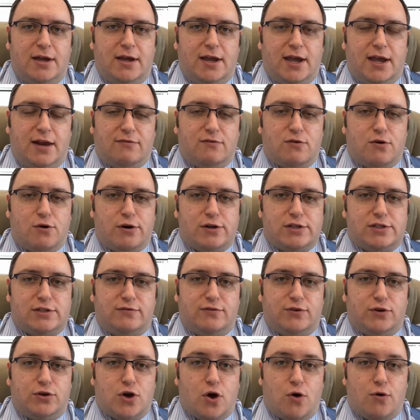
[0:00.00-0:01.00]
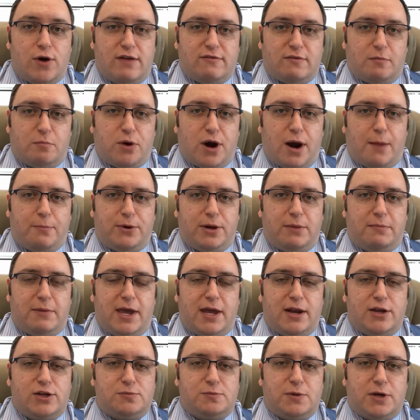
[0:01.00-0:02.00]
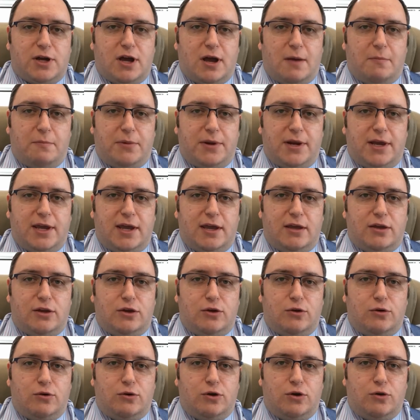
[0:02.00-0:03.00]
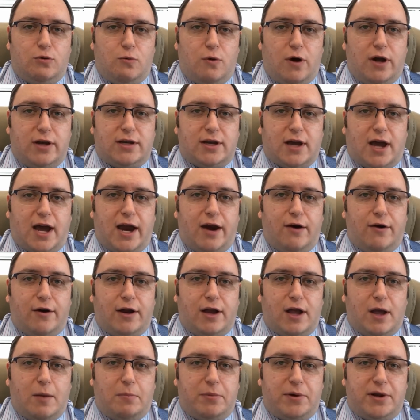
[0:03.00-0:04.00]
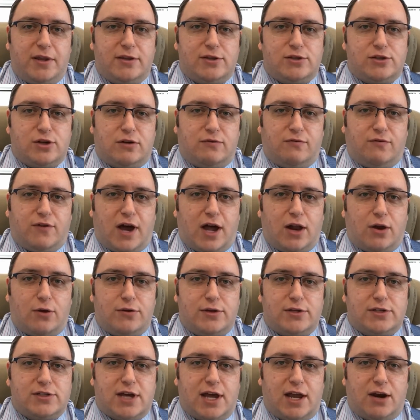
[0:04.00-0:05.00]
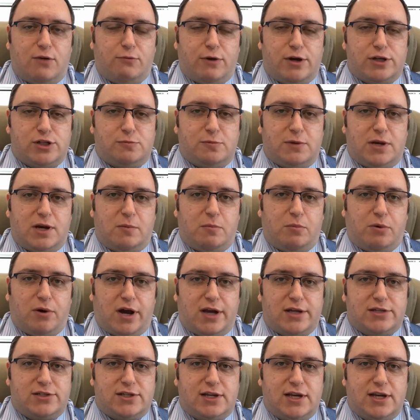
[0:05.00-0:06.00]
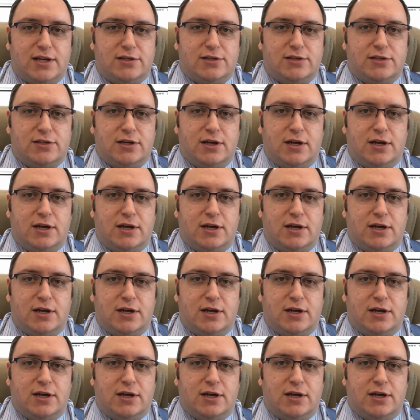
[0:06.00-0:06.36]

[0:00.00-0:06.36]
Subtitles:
And of course, if you don't have a property management company and you want to hire a company that's going to follow this kind of regimented process,